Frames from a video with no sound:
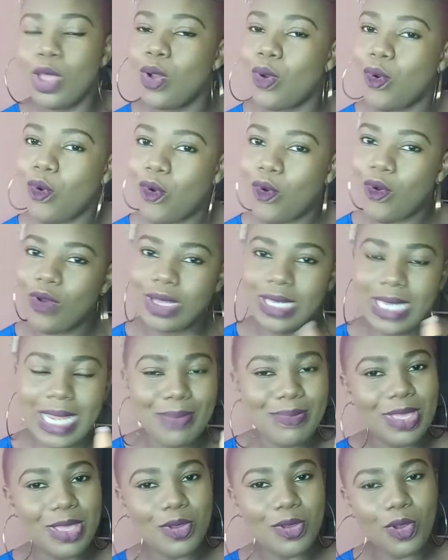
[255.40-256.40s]
or
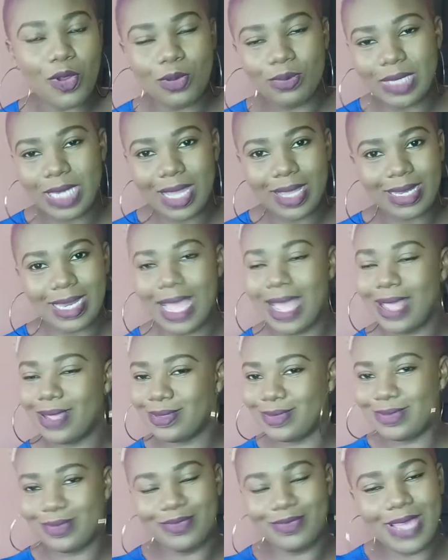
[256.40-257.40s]
let me come down now
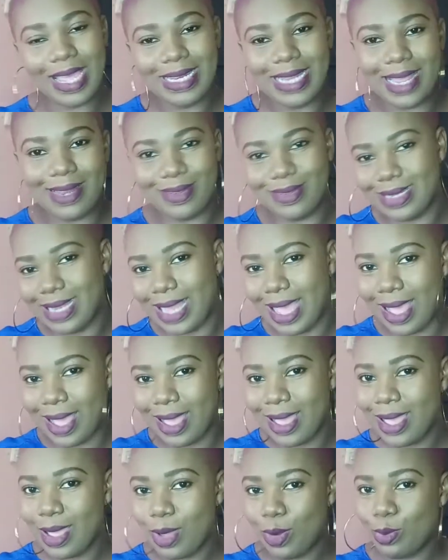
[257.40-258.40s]
and find
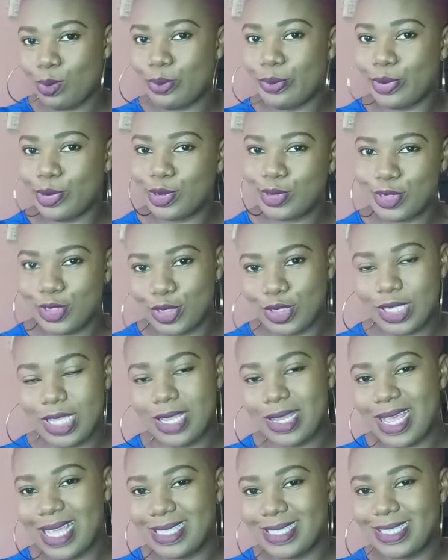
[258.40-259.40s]
another bus. As
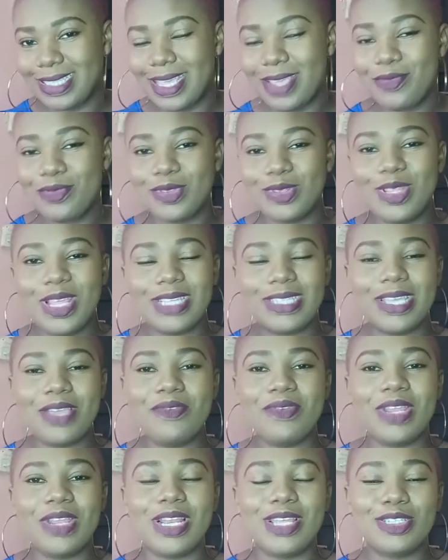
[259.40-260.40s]
you say
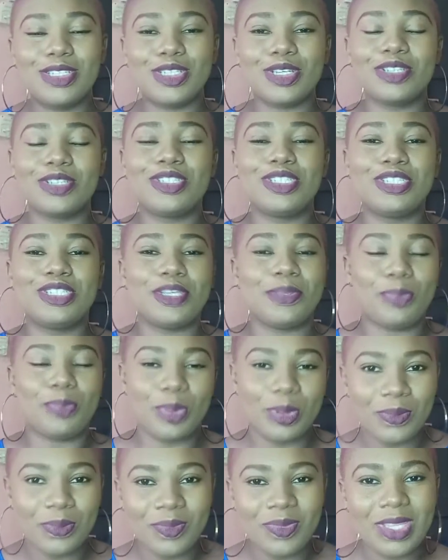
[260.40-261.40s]
relationship,
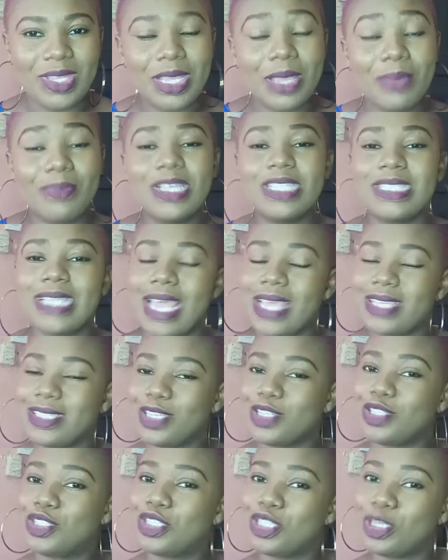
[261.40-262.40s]
it means that it's
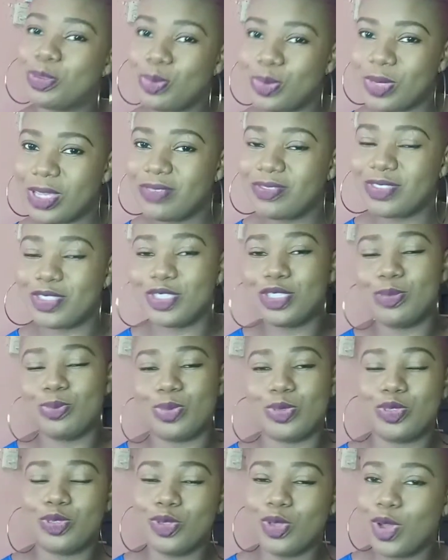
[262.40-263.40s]
a ship. If the ship
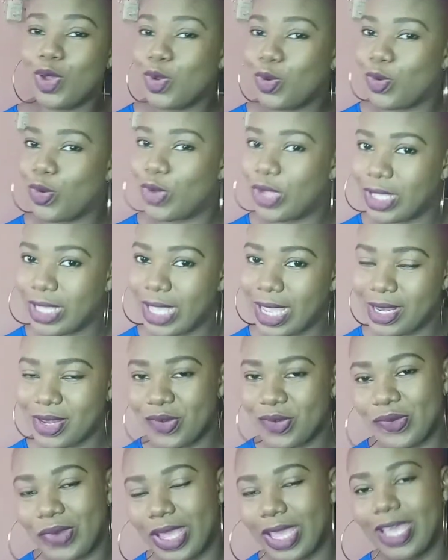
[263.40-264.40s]
is not going
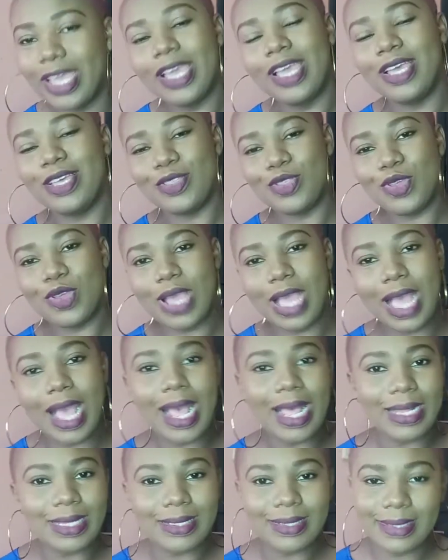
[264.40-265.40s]
anywhere, you
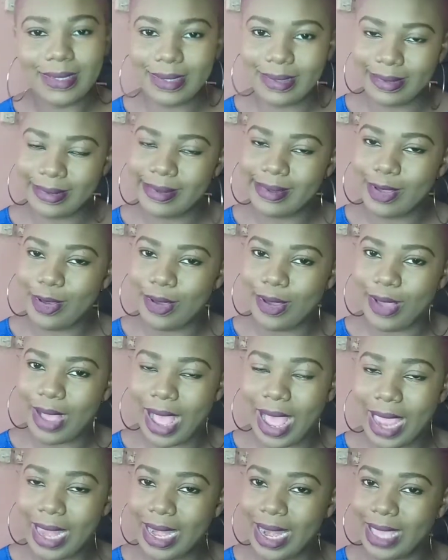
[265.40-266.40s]
can
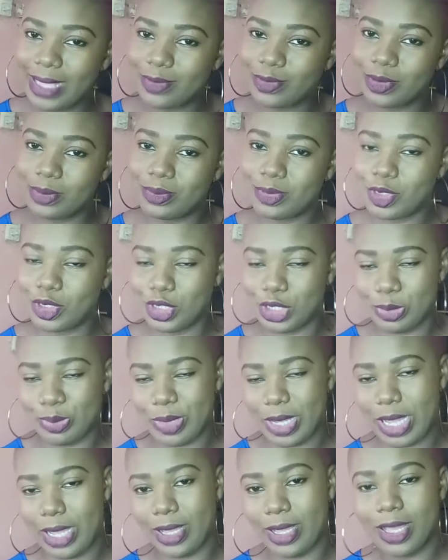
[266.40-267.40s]
highlight from the ship
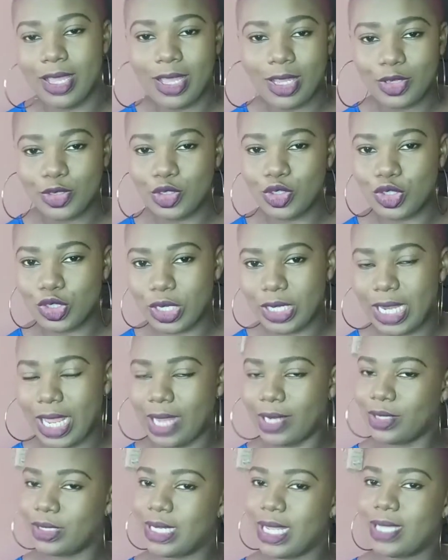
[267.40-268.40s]
and join
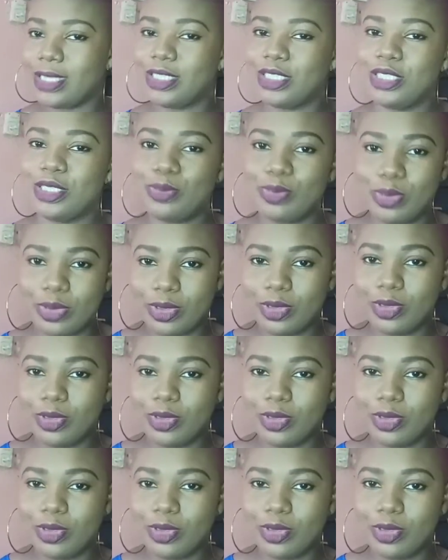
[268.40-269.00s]
another ship.